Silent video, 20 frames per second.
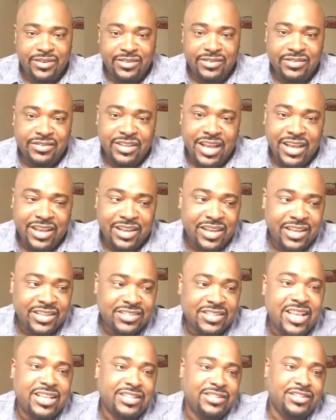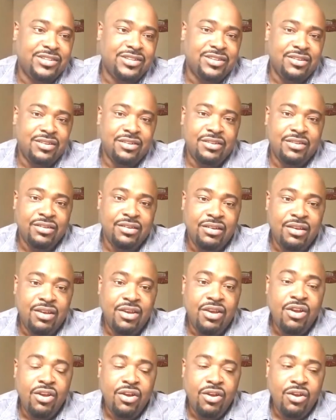was, I guess that's
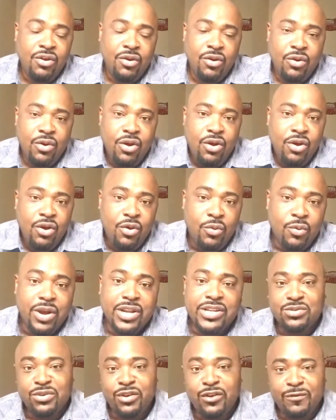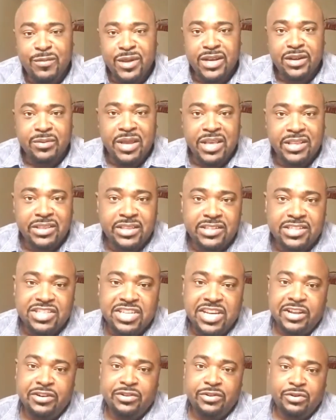what drove me to make this
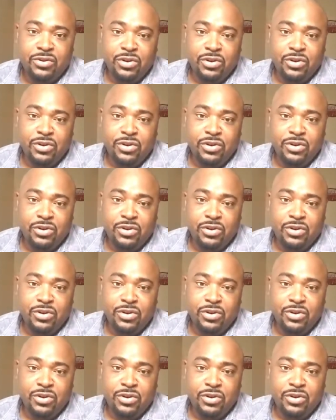channel,